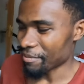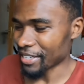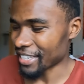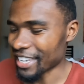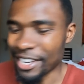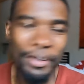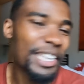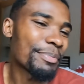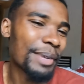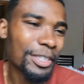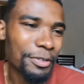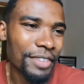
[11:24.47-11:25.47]
But anyway, it's
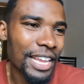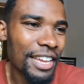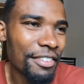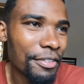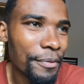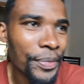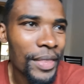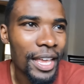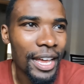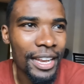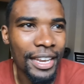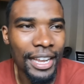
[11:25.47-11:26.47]
part of life.
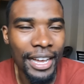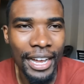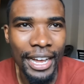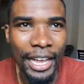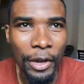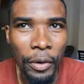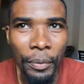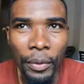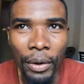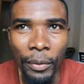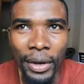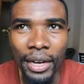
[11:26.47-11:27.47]
And I hope
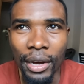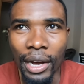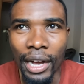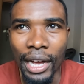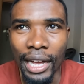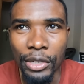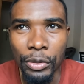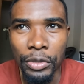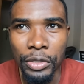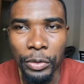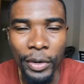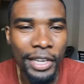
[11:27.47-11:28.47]
I
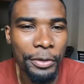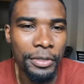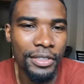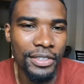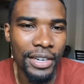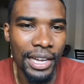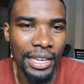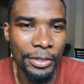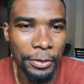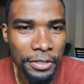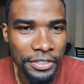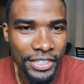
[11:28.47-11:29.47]
told you I
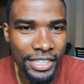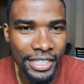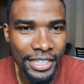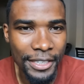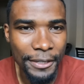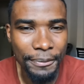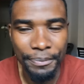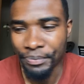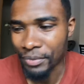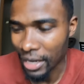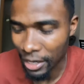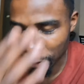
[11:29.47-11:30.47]
don't drink
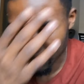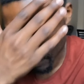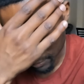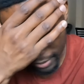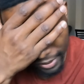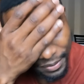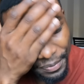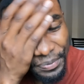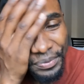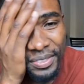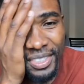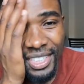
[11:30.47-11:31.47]
alcohol.
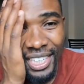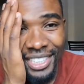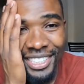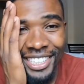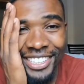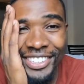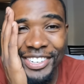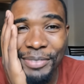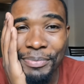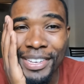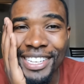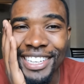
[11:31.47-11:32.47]
Yes, I
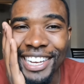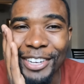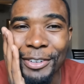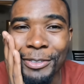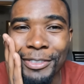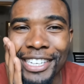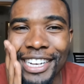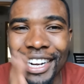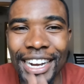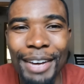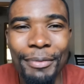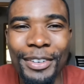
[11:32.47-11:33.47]
drink milk. I go to the
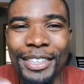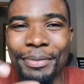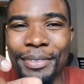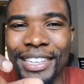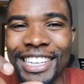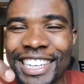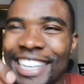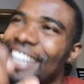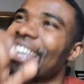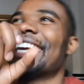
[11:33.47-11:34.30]
club with milk.